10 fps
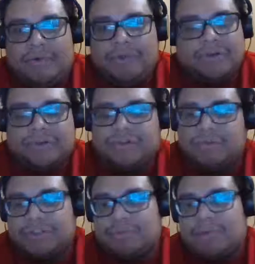talk so
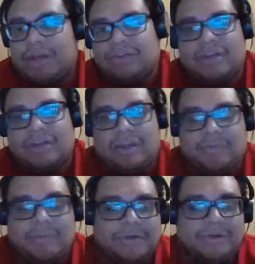much about these guys,
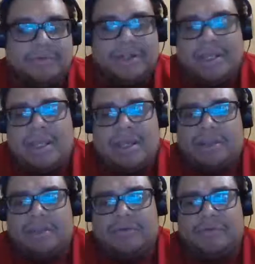Bill, but I
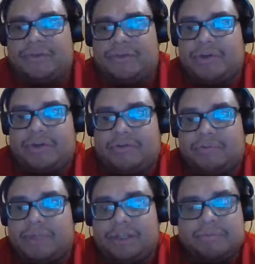think we also have a
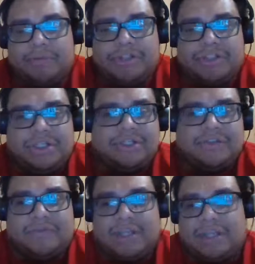big
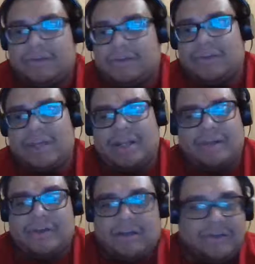appreciation for that because that
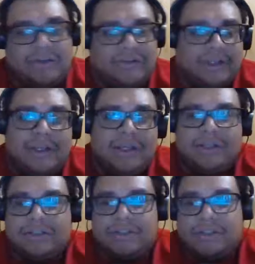is not easy
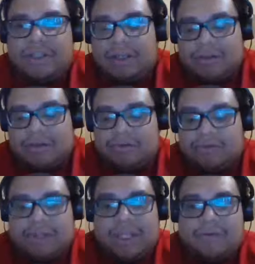to get in there,
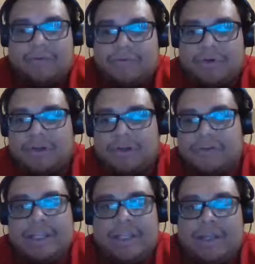stand in front
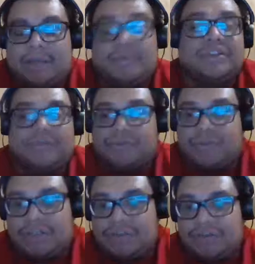of a bunch of
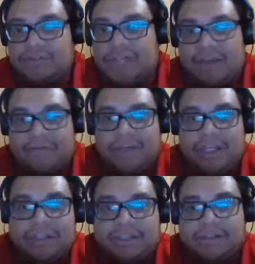strangers, half
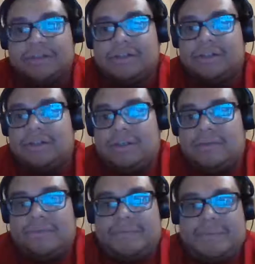naked,
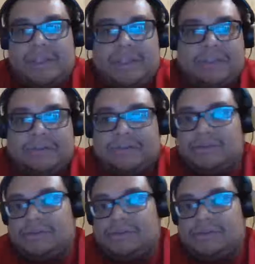and